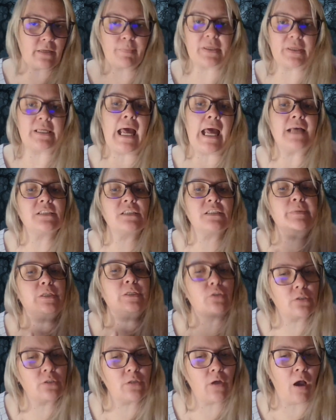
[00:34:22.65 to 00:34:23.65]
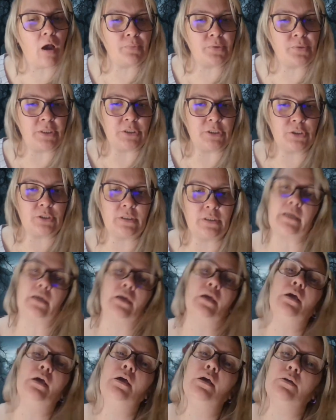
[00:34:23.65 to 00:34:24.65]
But it has to be good competition. Like,
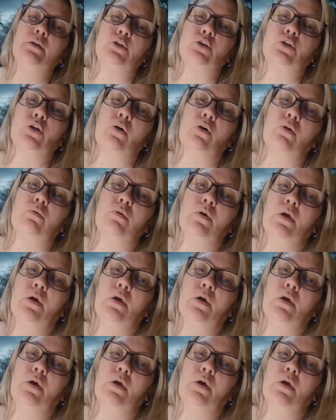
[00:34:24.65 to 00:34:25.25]
you know,